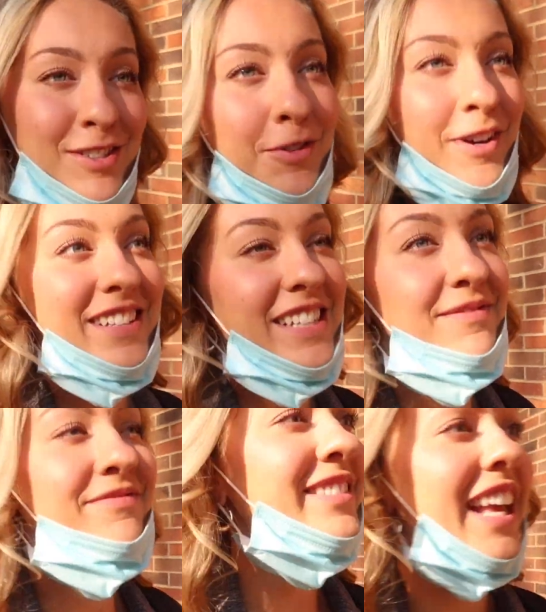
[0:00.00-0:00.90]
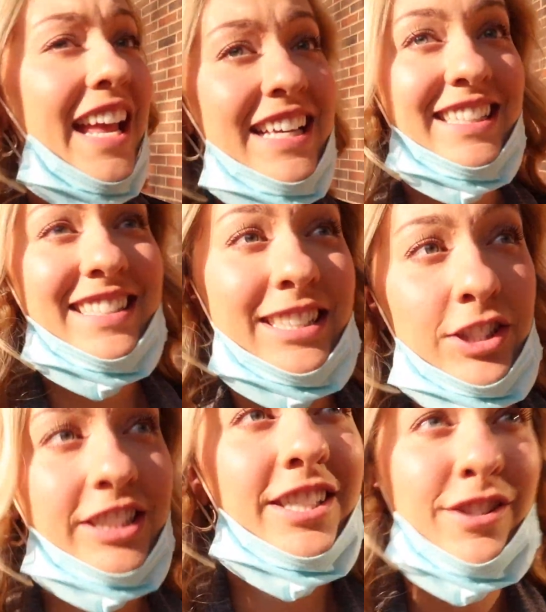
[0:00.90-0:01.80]
so crazy. And it's
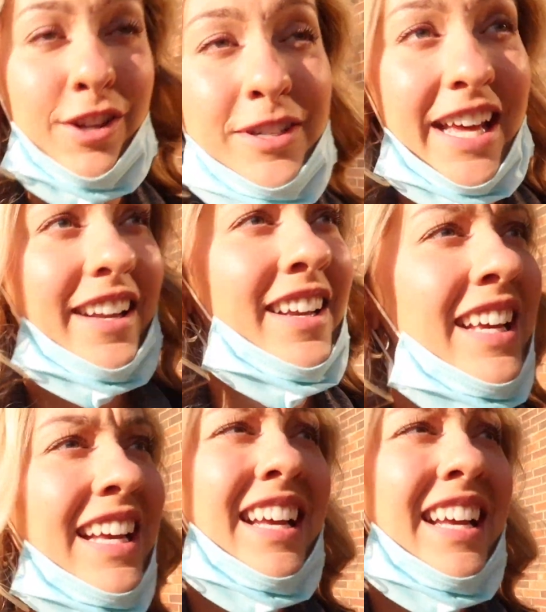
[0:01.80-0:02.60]
literally so dead.